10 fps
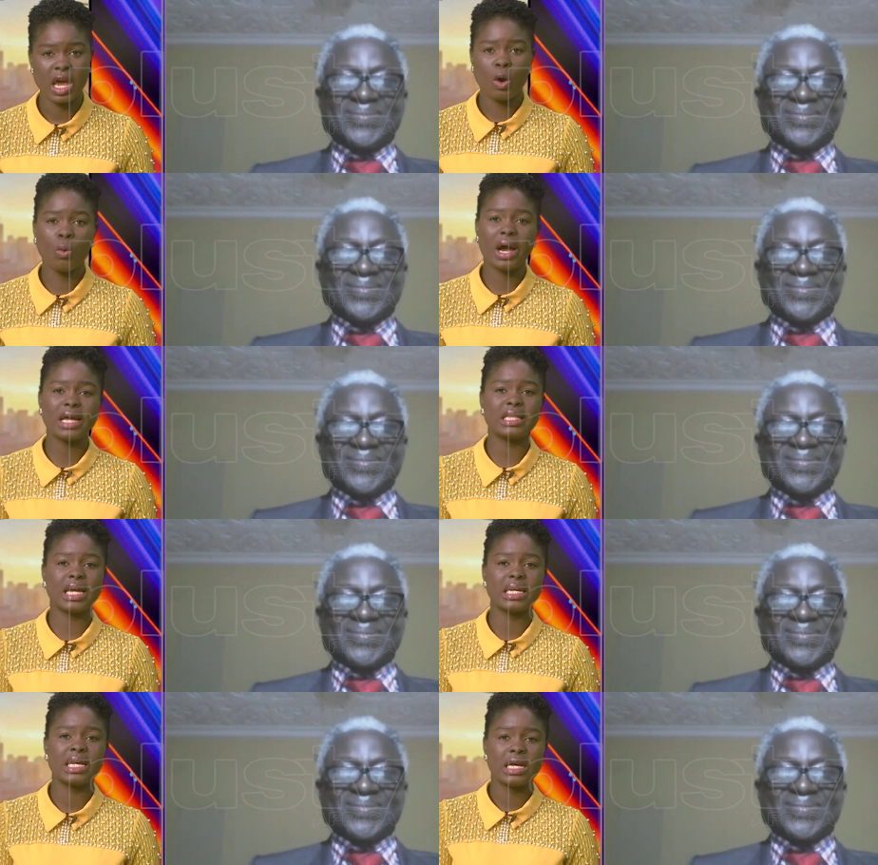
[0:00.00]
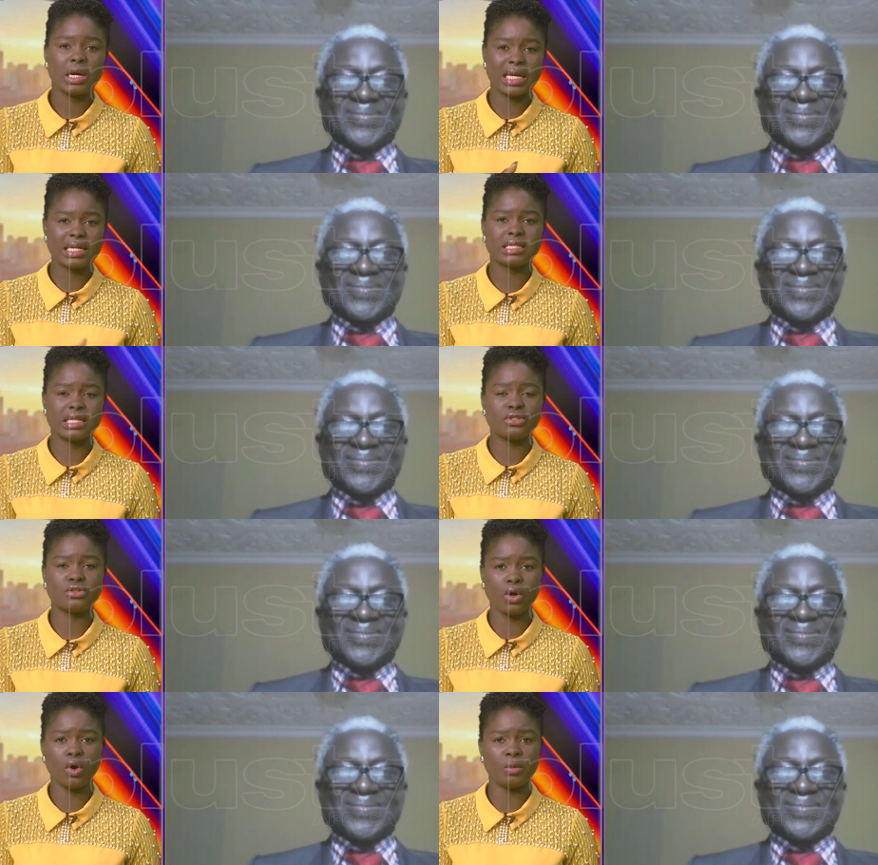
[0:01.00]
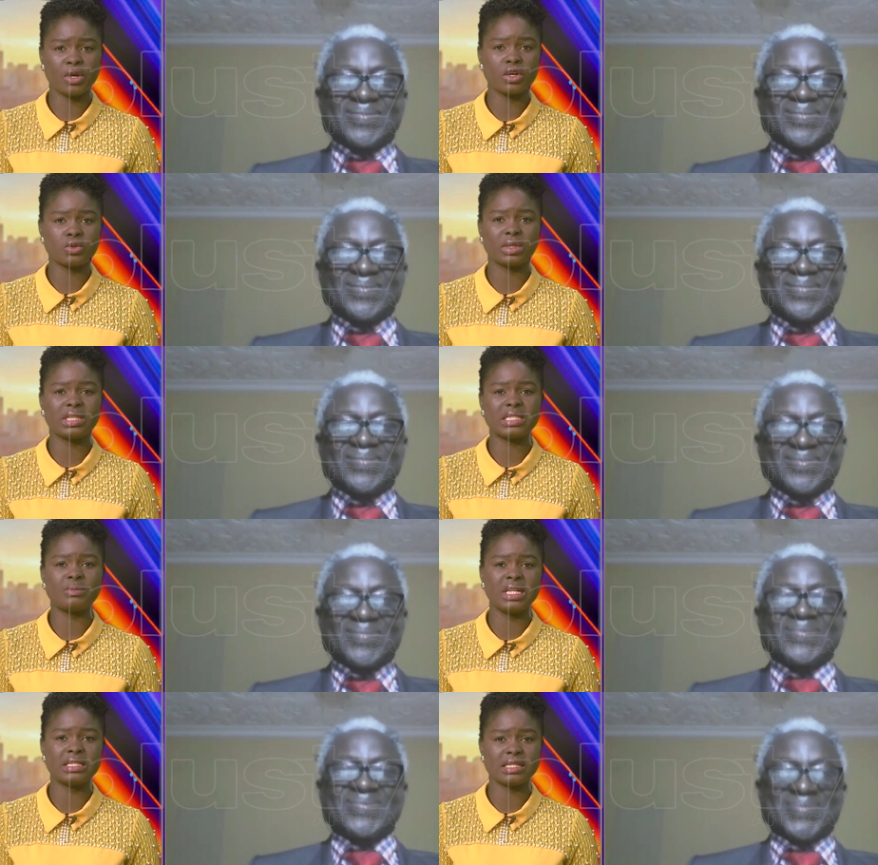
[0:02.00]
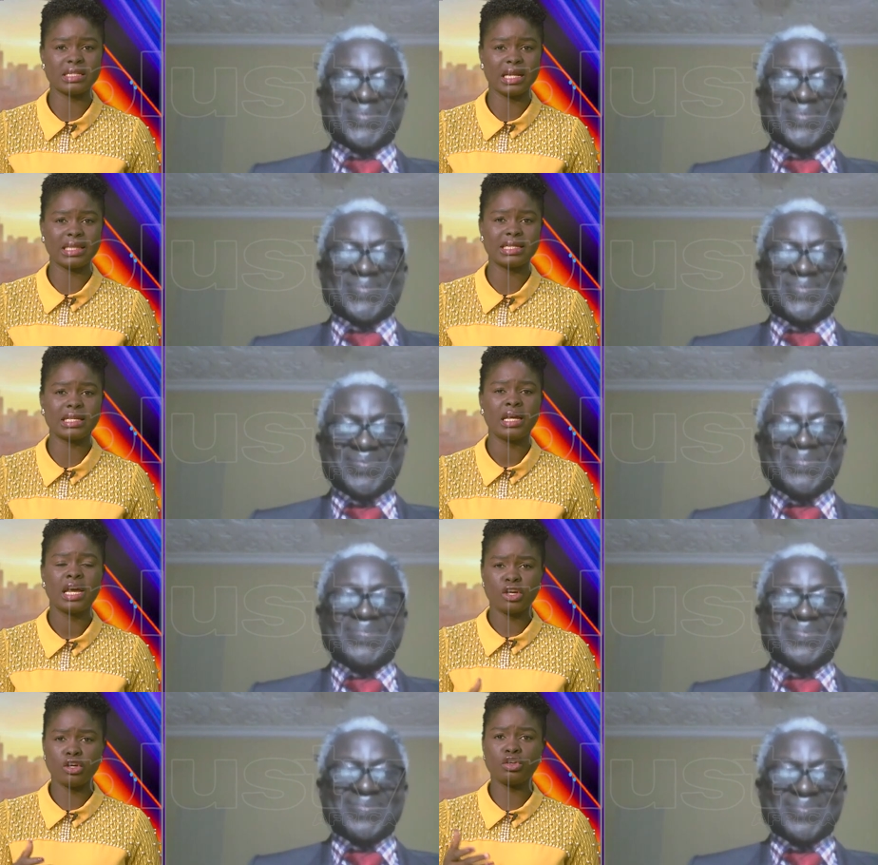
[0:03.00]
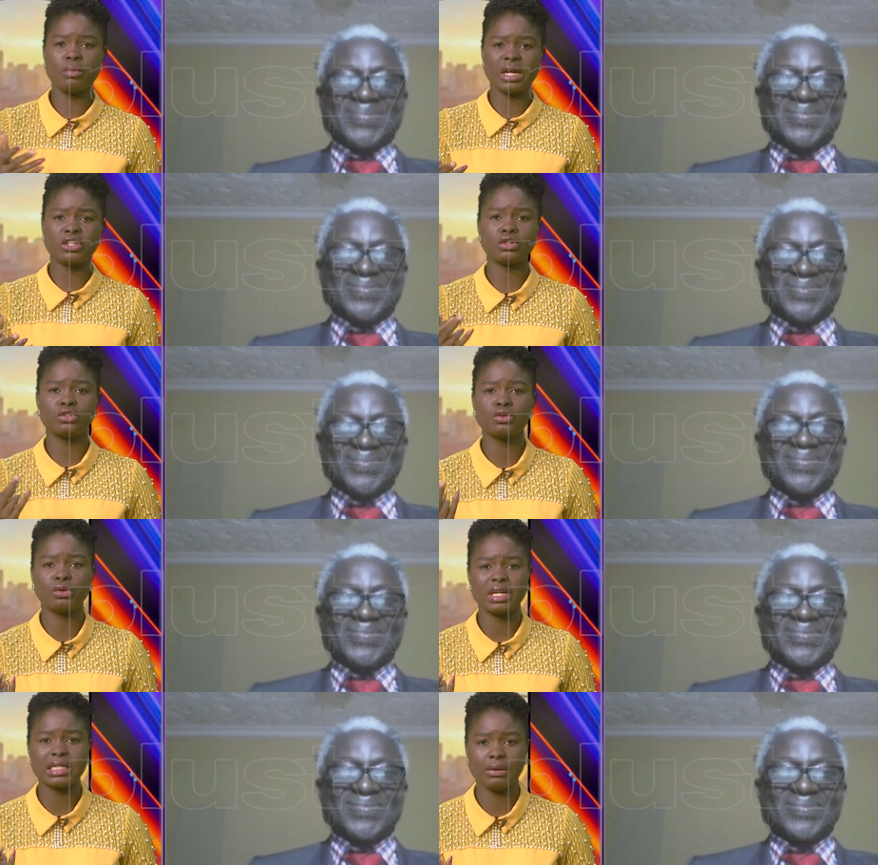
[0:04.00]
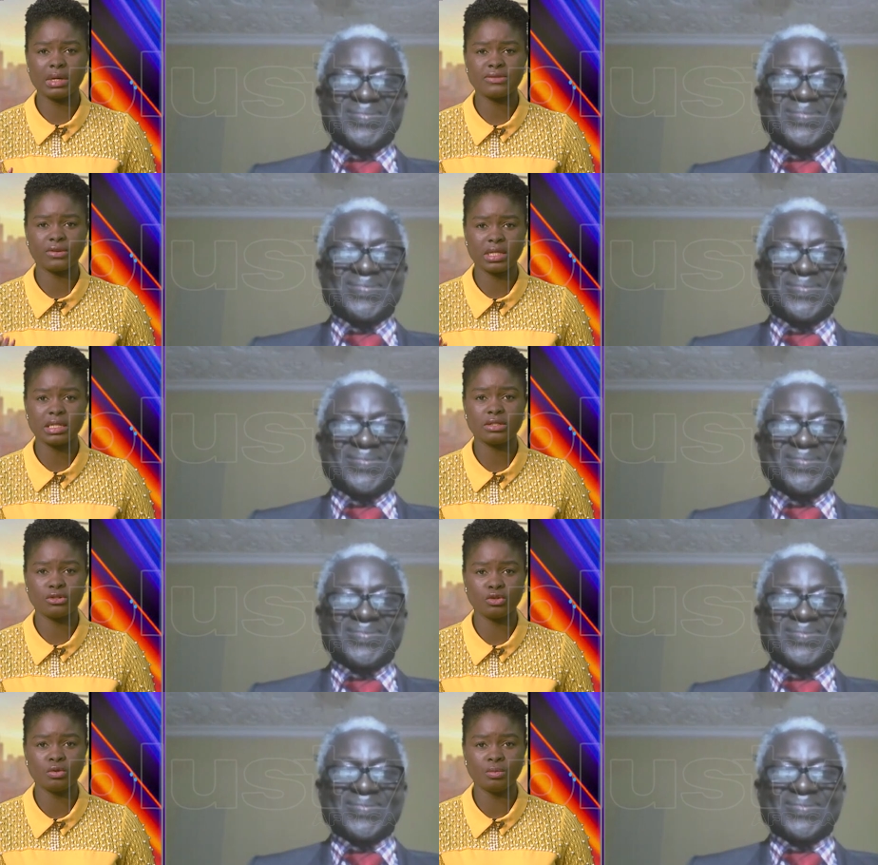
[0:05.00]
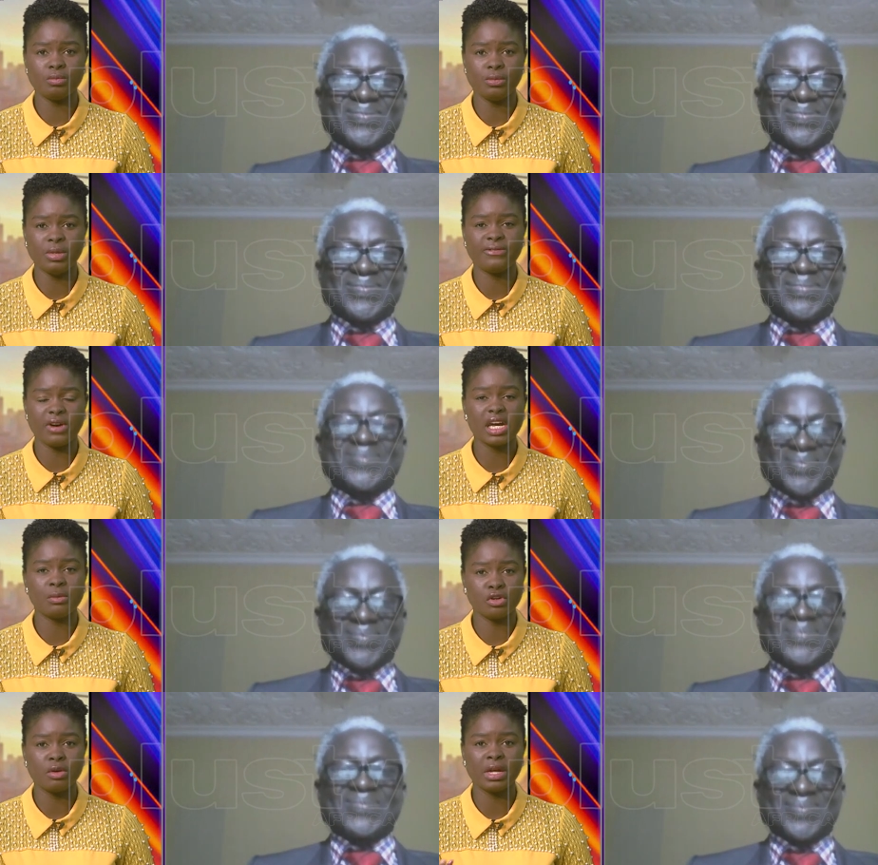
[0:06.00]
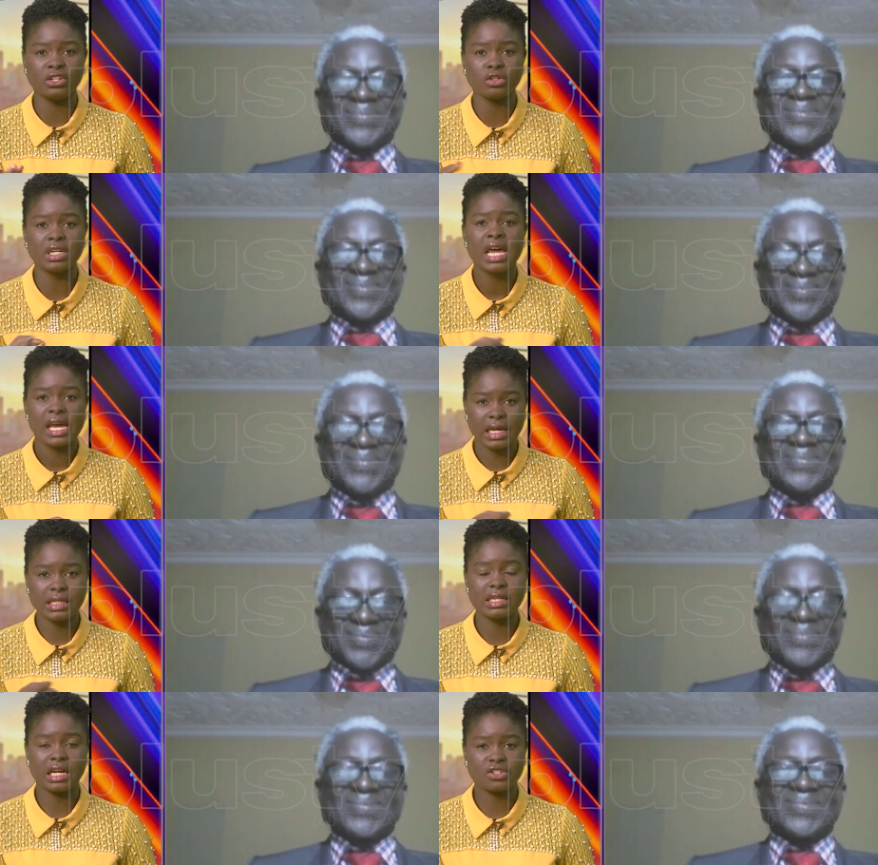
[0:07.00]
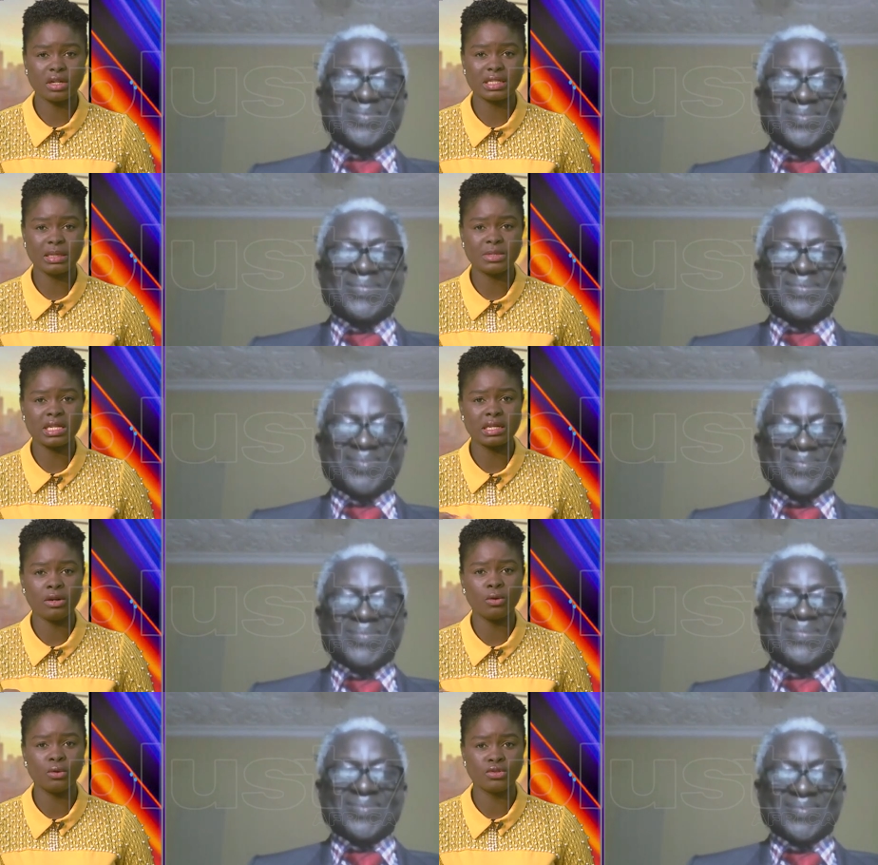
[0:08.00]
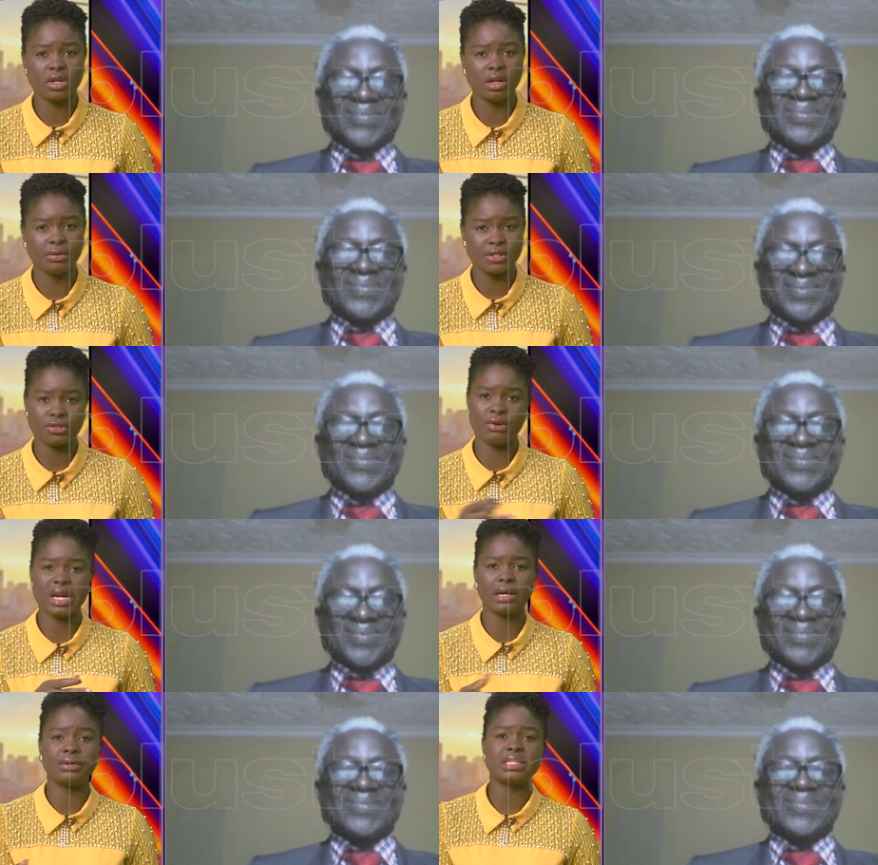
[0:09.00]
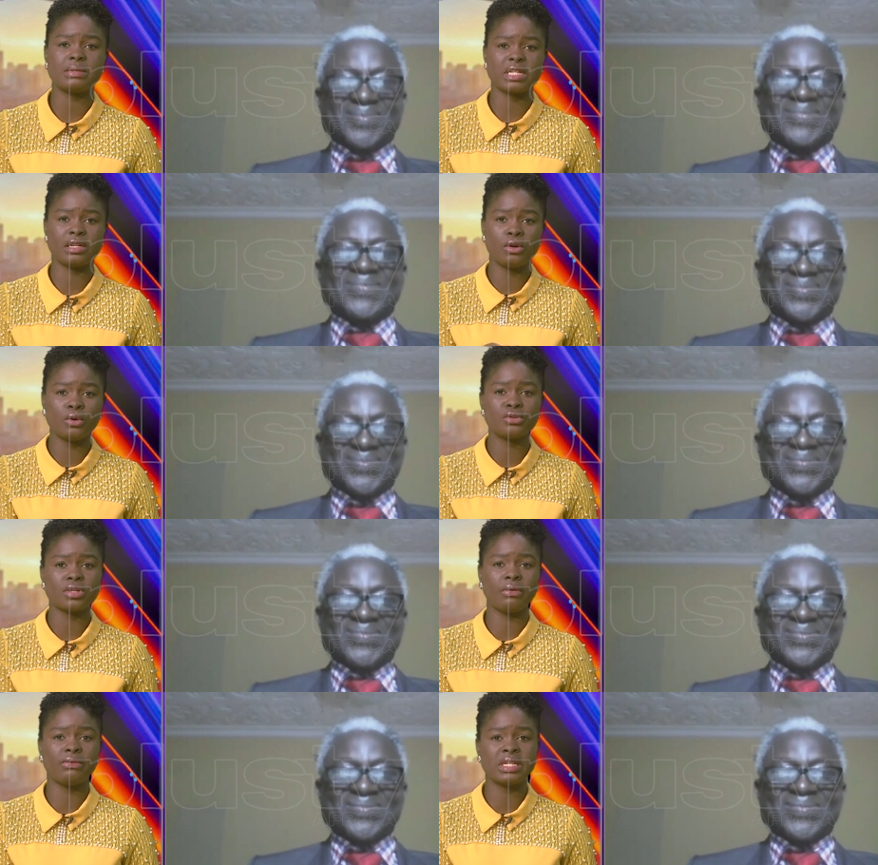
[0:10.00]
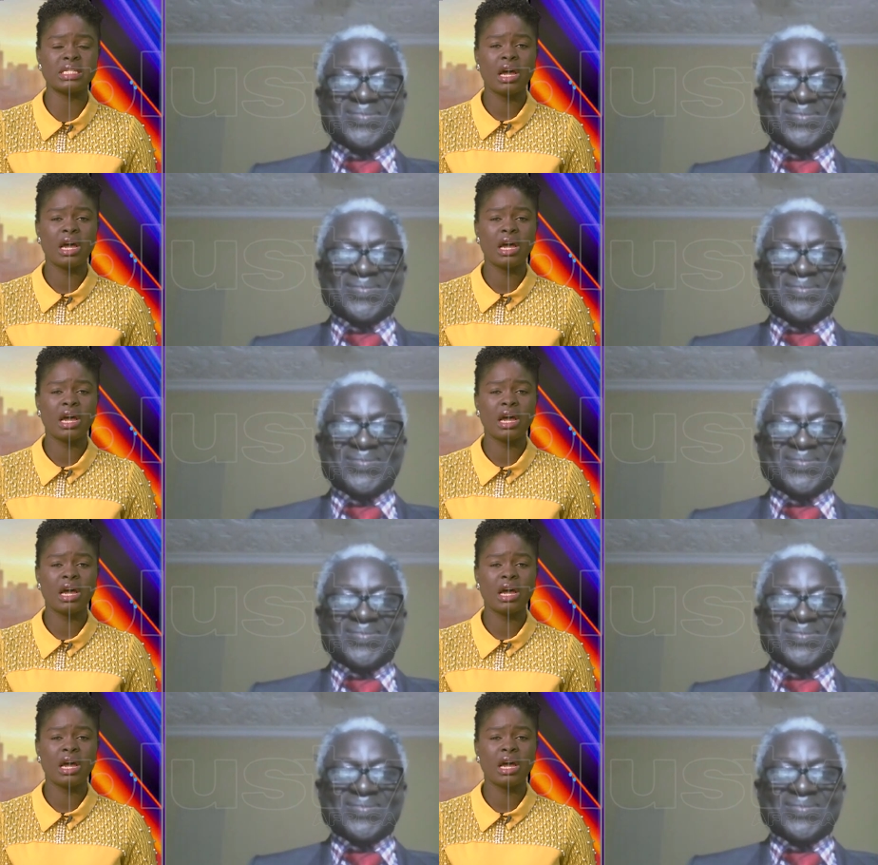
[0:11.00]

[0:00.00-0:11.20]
Speaker 1: Why then is this so? Because what this means is that there's a, you know, you mentioned two criteria for this to be viable. You mentioned international acceptance and local tolerance. So right now it seems that the local tolerance,